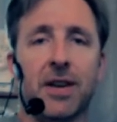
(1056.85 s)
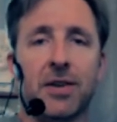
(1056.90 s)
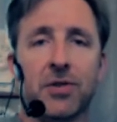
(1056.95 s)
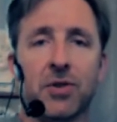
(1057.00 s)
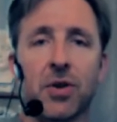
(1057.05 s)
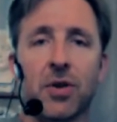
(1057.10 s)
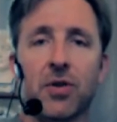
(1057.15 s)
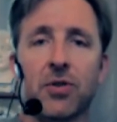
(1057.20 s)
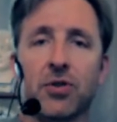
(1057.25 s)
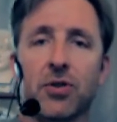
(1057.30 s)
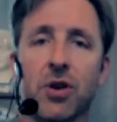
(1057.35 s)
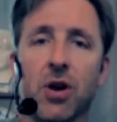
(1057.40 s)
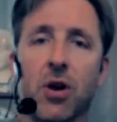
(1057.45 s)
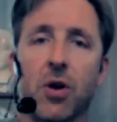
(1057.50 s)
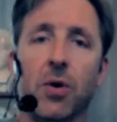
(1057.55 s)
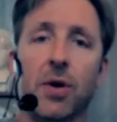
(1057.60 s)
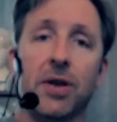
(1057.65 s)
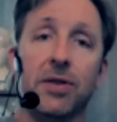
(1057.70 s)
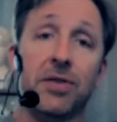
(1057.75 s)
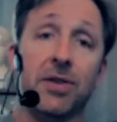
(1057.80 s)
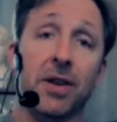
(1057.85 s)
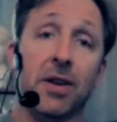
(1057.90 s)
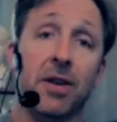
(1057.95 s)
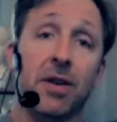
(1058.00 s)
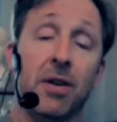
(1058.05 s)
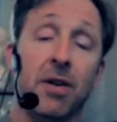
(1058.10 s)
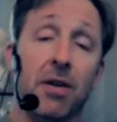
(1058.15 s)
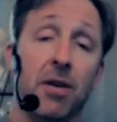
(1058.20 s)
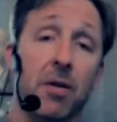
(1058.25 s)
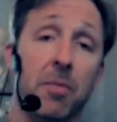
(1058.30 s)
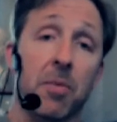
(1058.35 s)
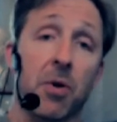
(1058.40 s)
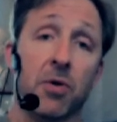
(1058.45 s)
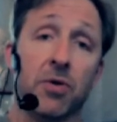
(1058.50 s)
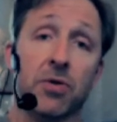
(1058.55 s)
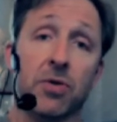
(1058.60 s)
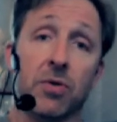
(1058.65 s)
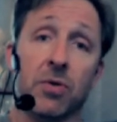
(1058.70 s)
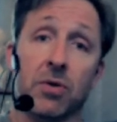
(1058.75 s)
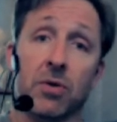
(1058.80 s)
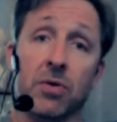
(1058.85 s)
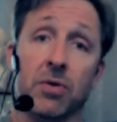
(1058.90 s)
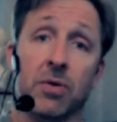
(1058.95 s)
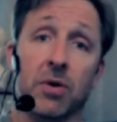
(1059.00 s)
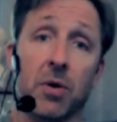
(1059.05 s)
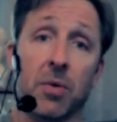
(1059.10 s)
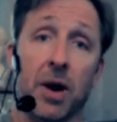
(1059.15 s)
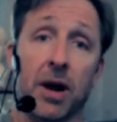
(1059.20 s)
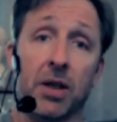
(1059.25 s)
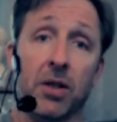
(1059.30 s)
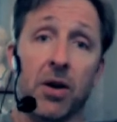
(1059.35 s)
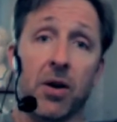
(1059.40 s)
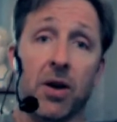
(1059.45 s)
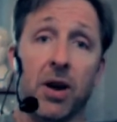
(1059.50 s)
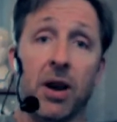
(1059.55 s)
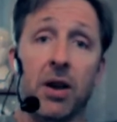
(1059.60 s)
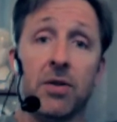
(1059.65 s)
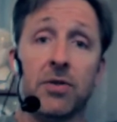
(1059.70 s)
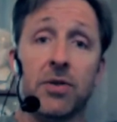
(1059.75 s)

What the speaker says: it's going to show is in emotional irregularity.